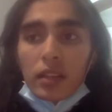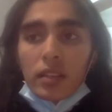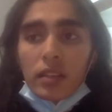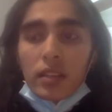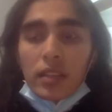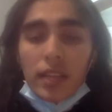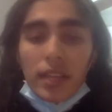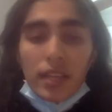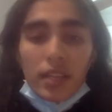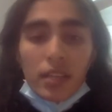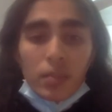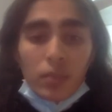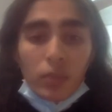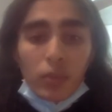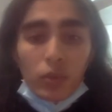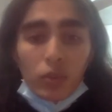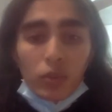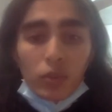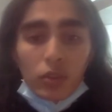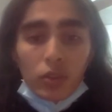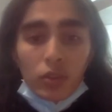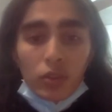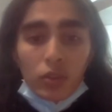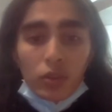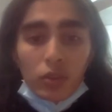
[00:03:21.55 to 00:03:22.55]
the
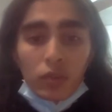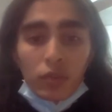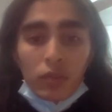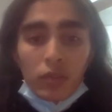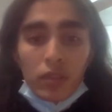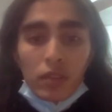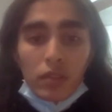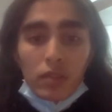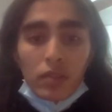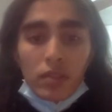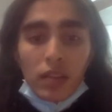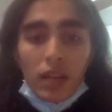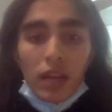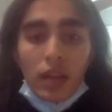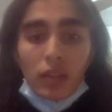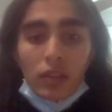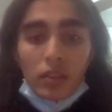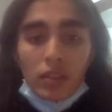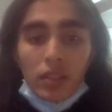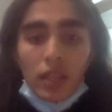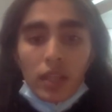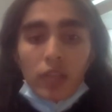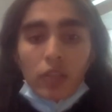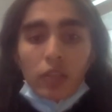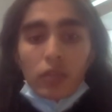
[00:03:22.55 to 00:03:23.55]
exposure to fields
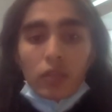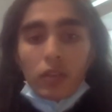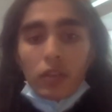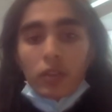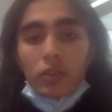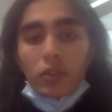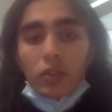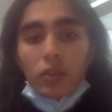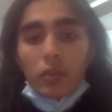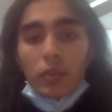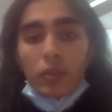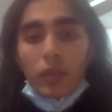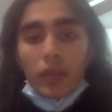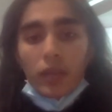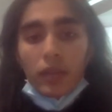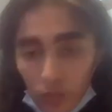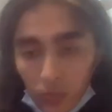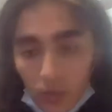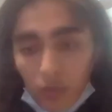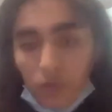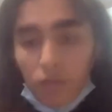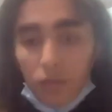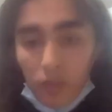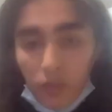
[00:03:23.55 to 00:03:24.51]
outside of our domain if,